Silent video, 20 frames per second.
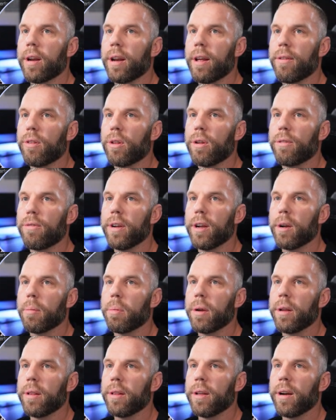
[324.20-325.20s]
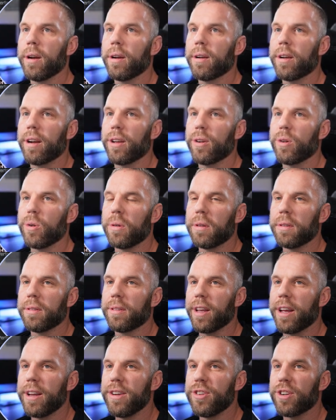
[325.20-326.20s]
Kind of have a little fingerprint in there. Kind of cool.
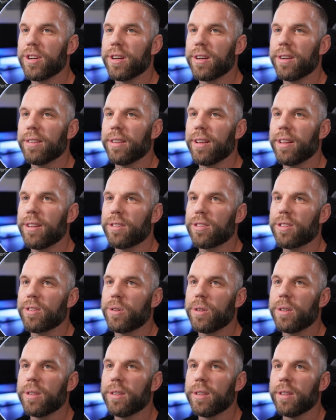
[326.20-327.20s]
Danger. That looks cool.